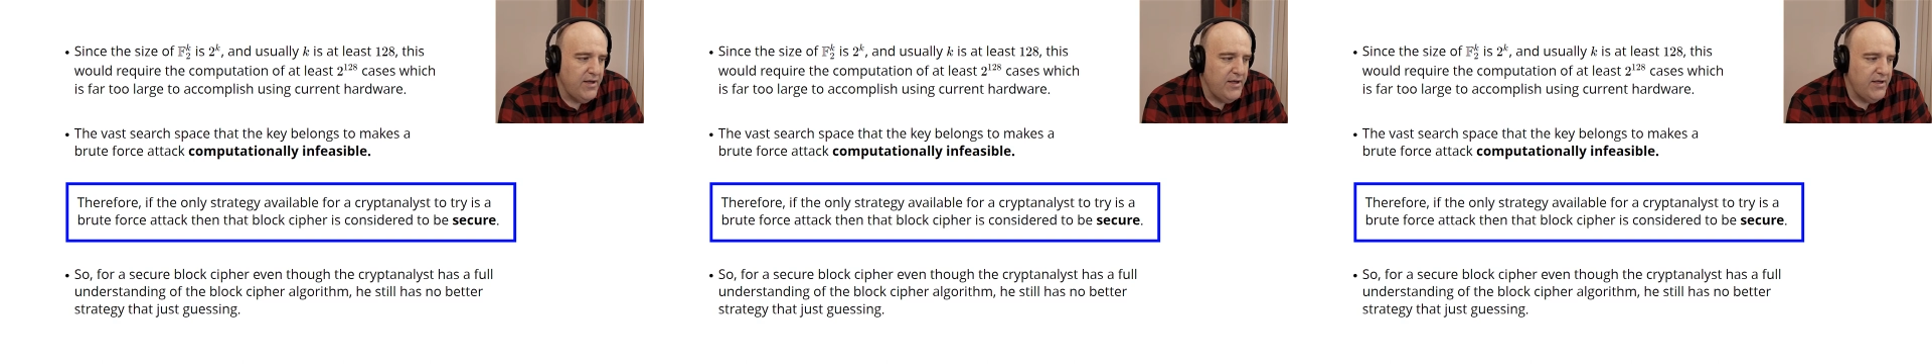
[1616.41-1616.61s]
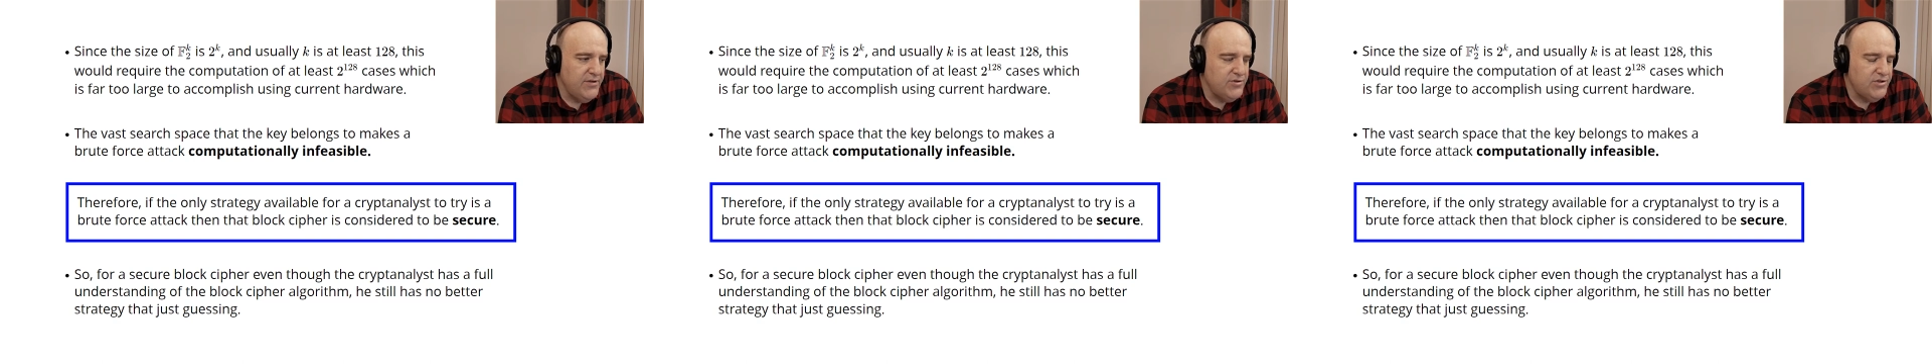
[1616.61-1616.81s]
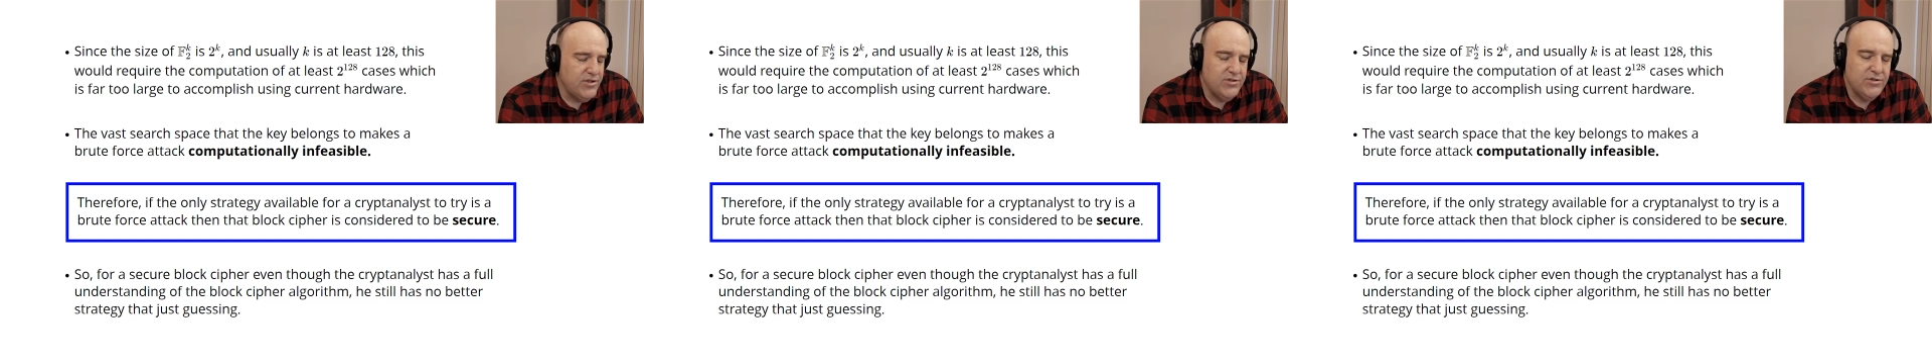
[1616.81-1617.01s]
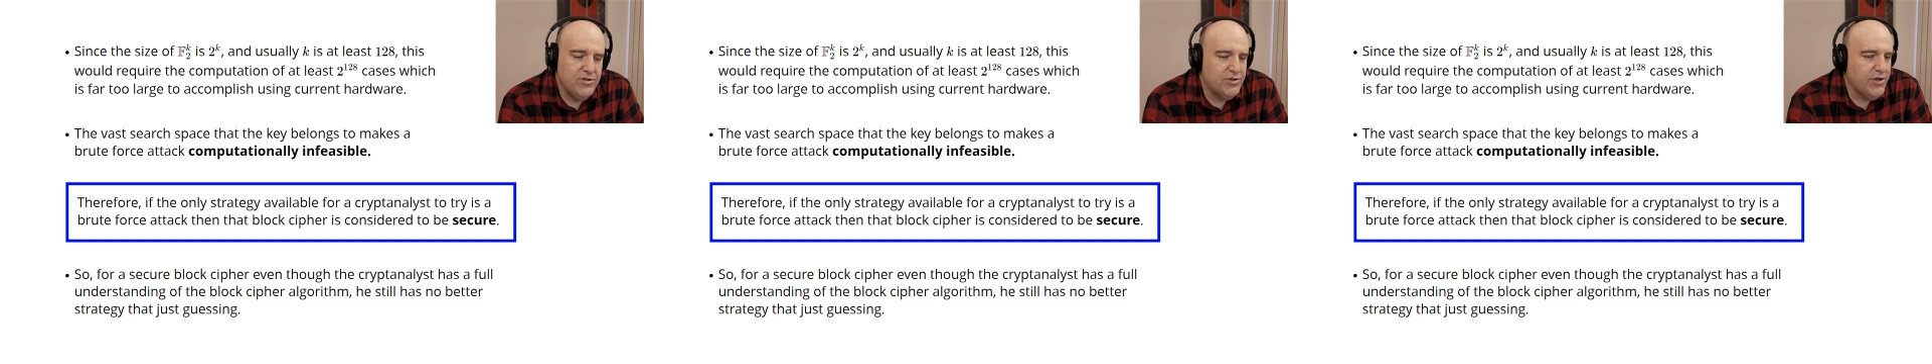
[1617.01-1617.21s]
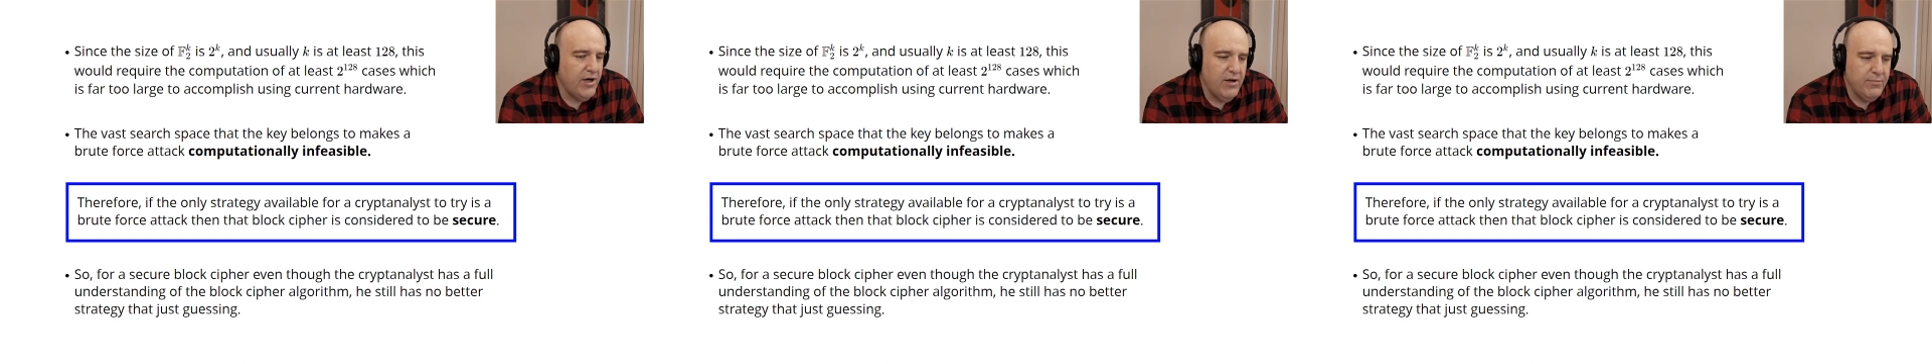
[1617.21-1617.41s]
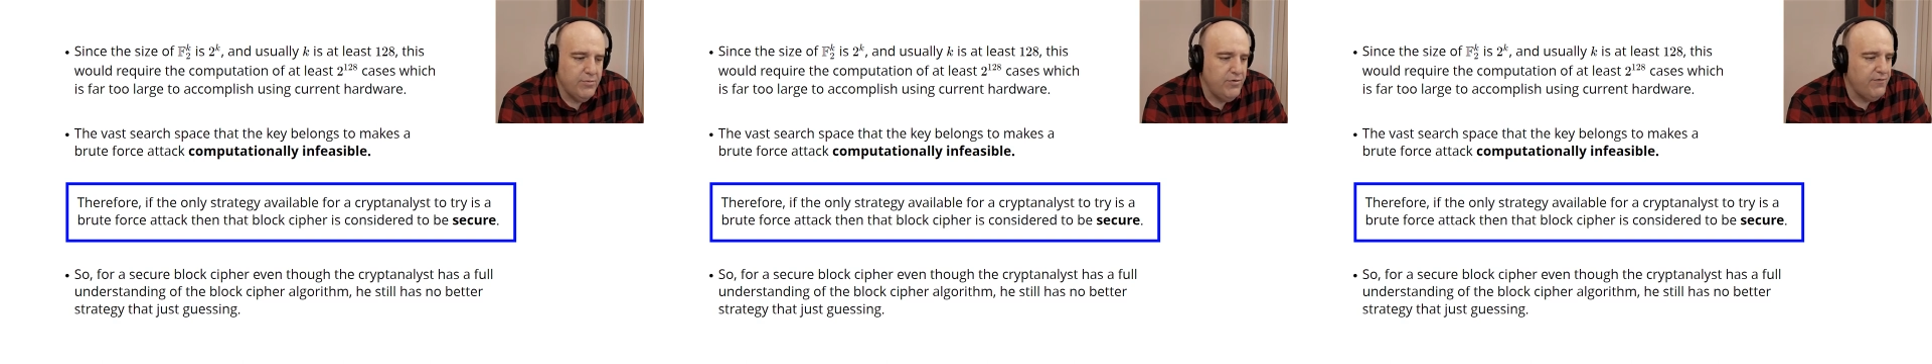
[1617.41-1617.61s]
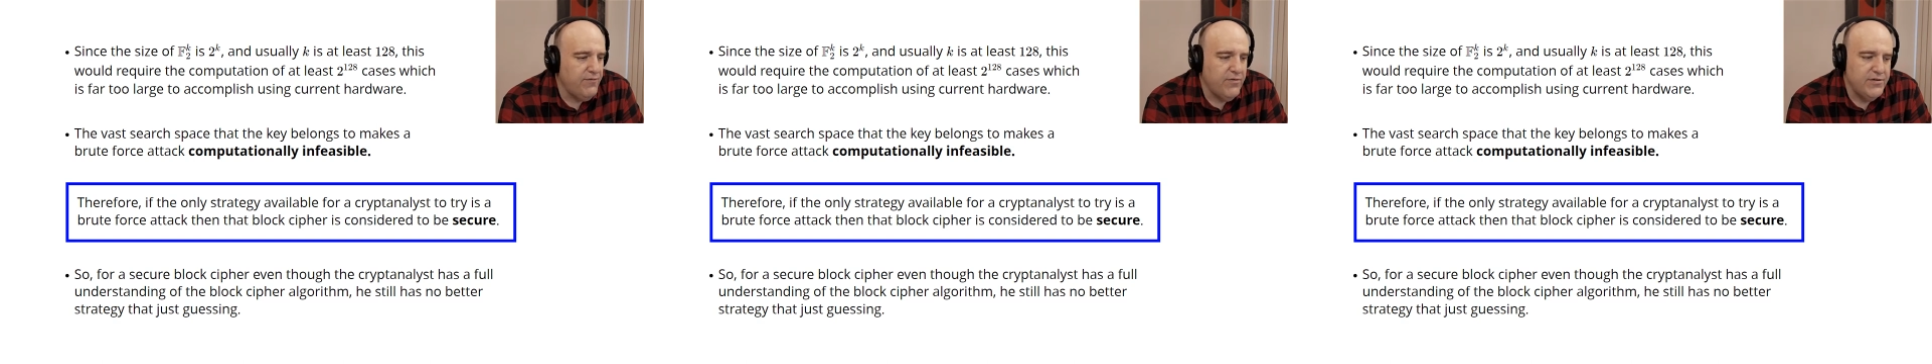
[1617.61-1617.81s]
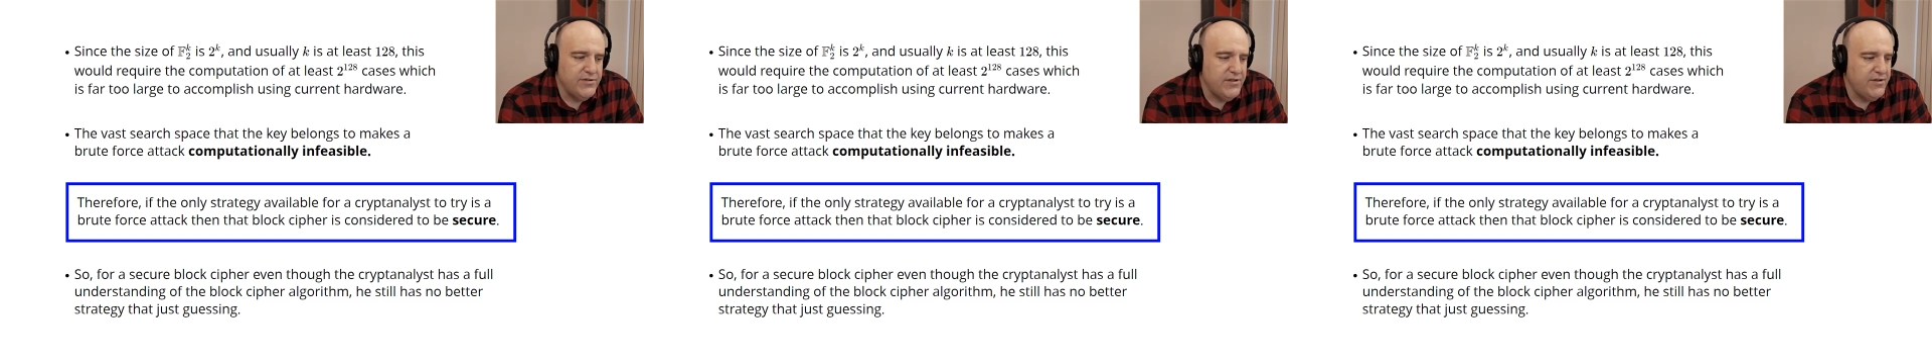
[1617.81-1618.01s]
is just to try a brute
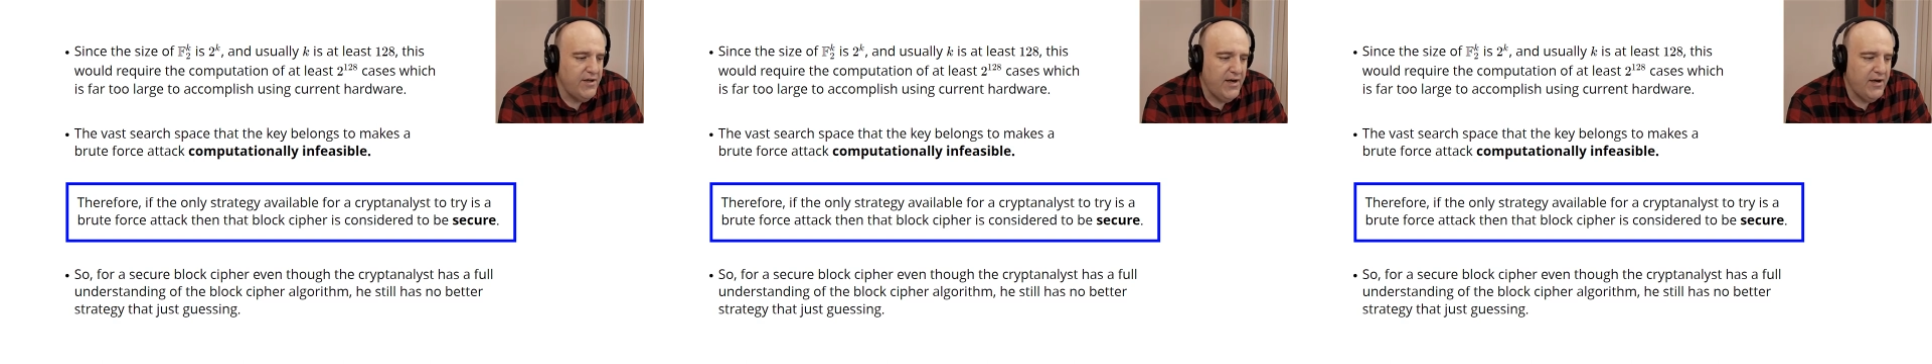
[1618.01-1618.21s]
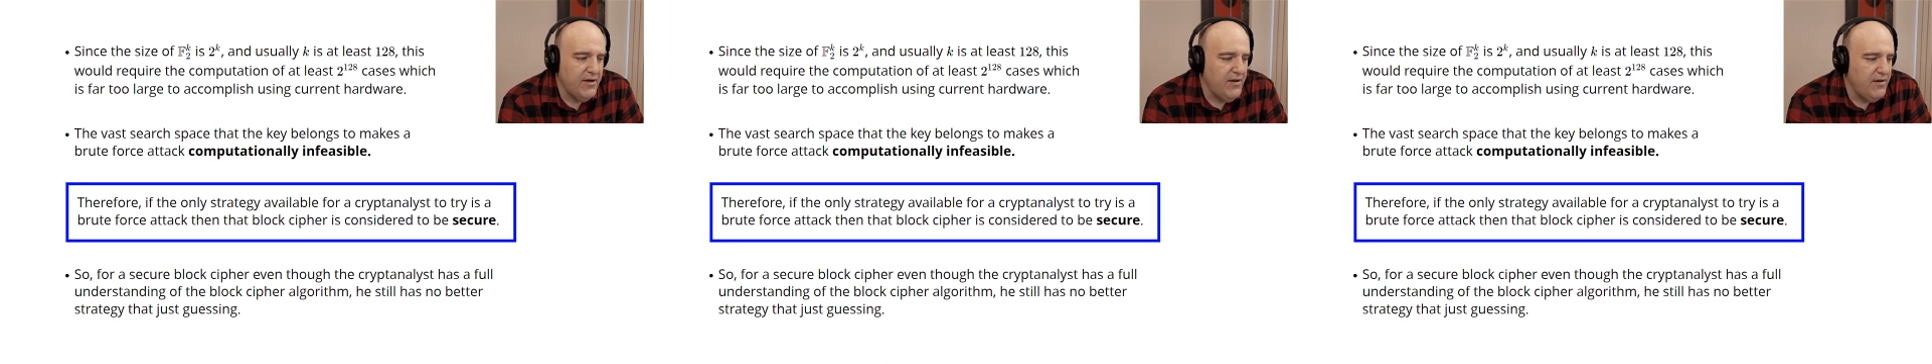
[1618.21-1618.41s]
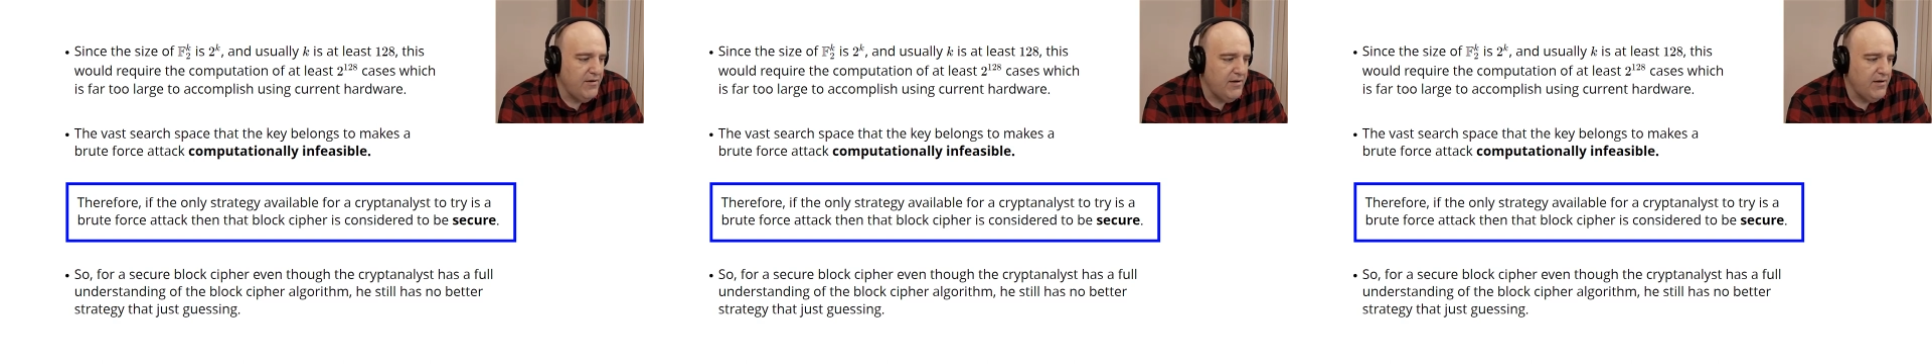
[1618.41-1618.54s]
force attack